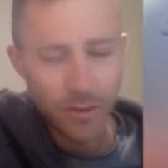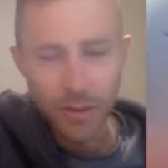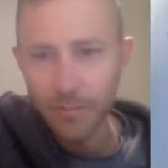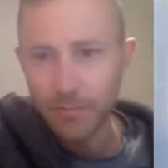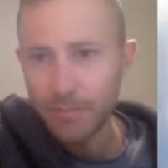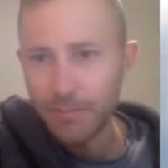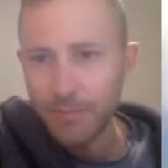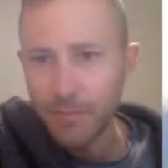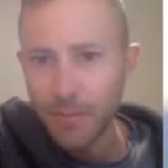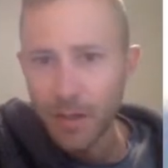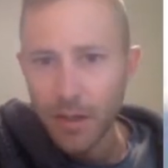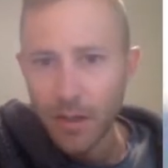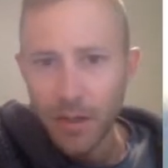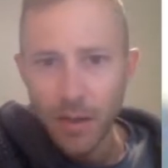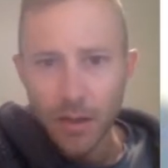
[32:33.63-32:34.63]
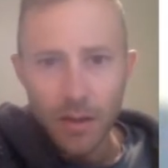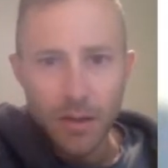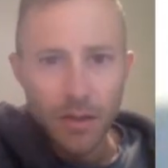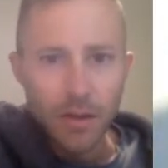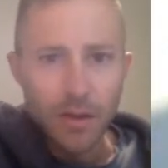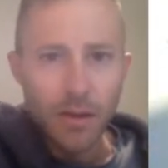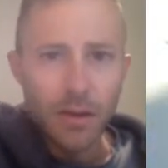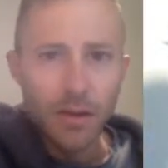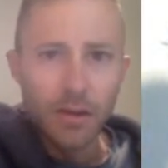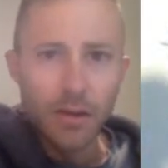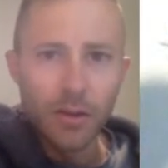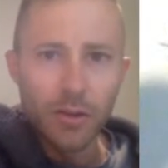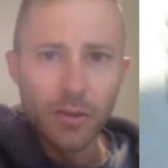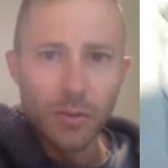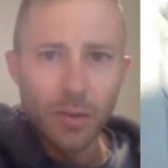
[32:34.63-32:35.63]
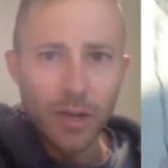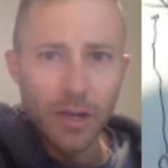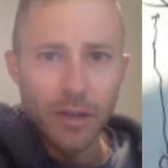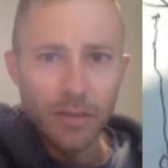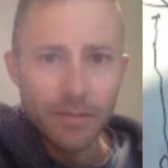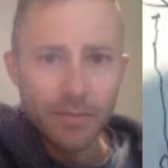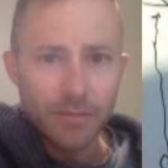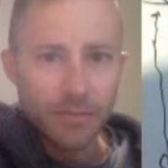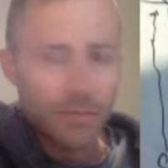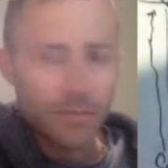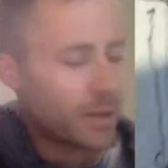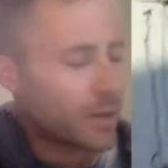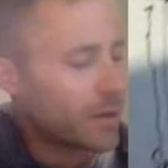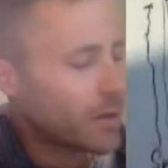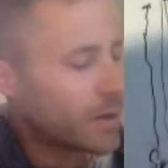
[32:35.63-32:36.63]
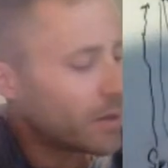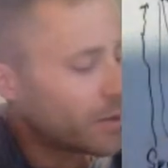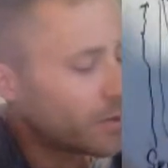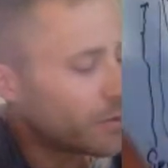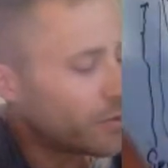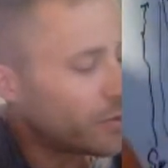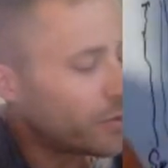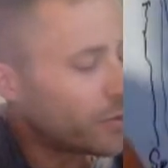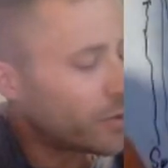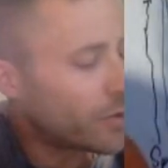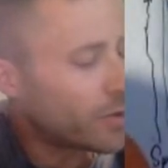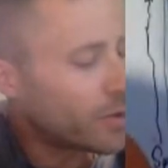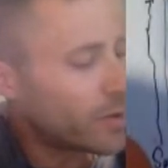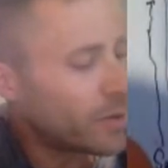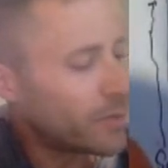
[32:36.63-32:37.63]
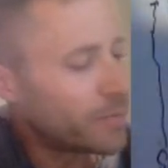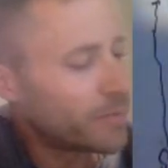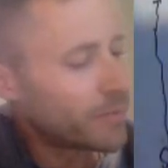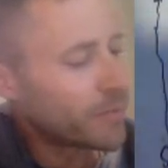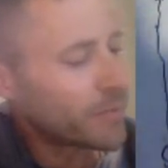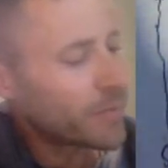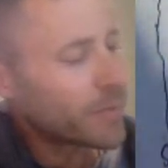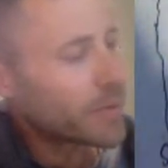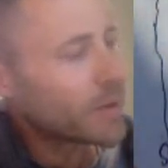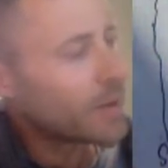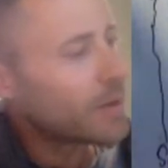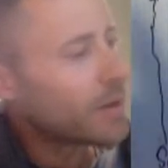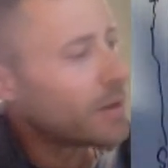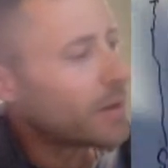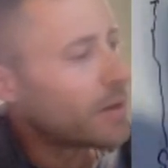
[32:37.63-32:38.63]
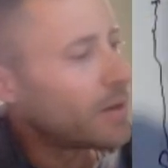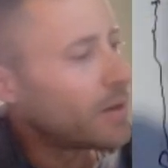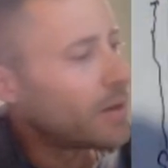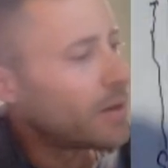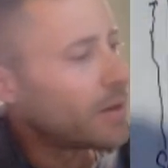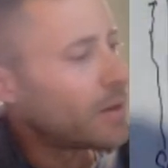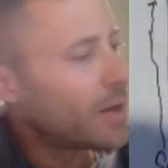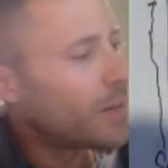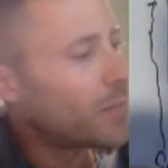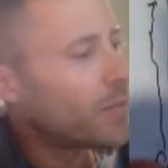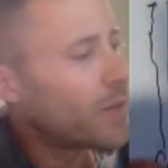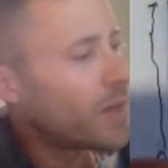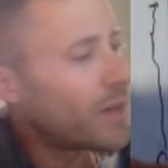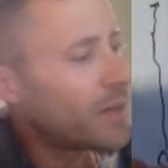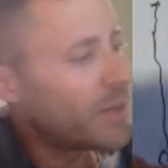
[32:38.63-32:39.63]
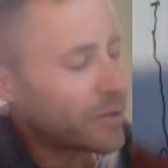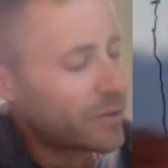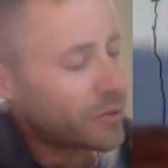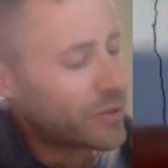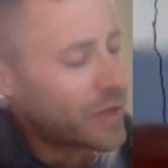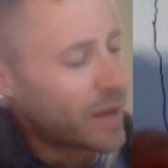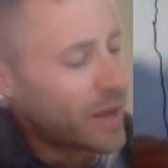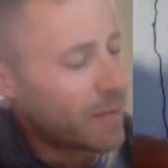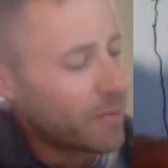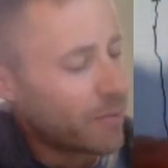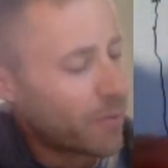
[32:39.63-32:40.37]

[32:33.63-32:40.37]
it. Another way is you could apply the same